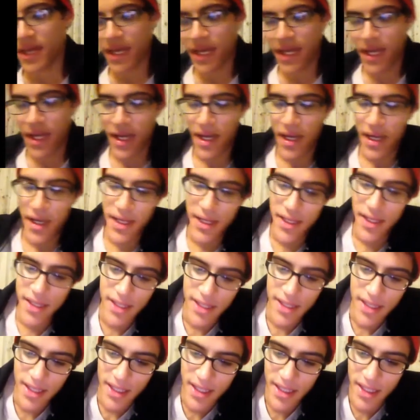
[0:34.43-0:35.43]

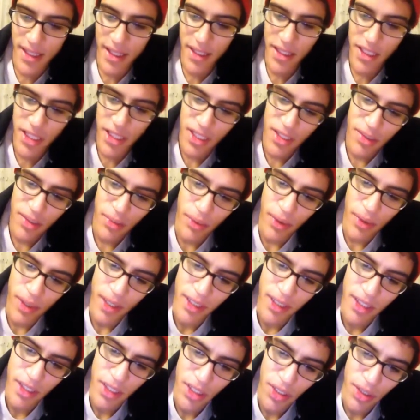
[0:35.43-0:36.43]
And I just
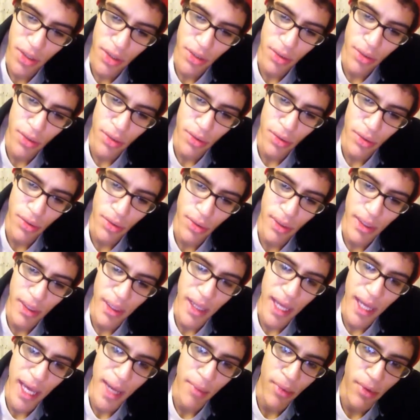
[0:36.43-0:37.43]
want to
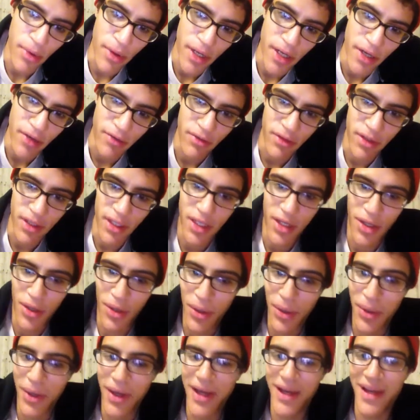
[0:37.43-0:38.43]
elaborate really
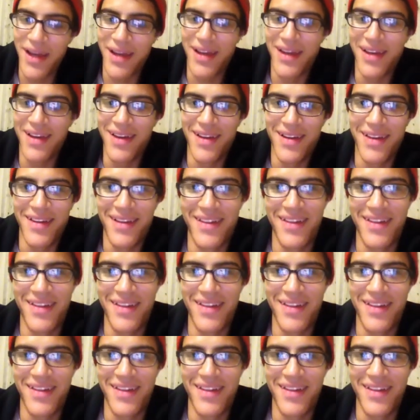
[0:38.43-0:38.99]
quick.